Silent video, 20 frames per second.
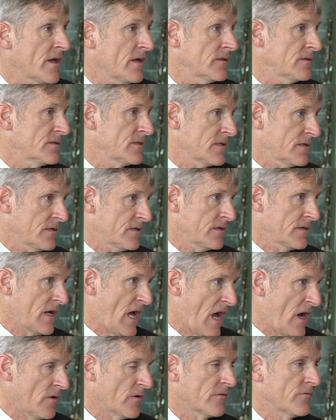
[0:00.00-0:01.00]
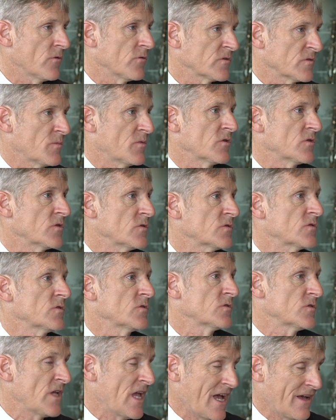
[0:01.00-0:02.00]
that out of those
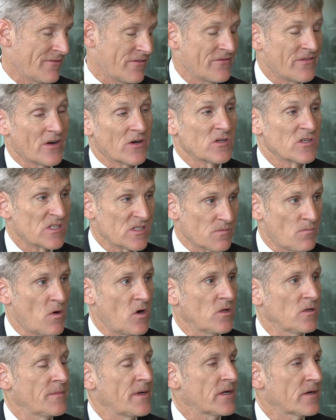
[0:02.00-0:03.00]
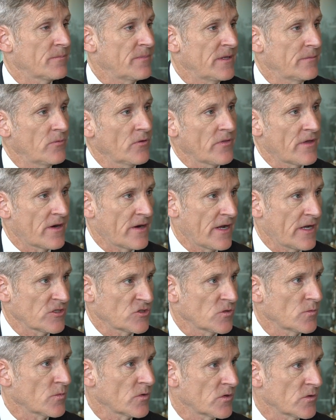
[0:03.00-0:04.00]
producers, you have a very small amount of people that are actually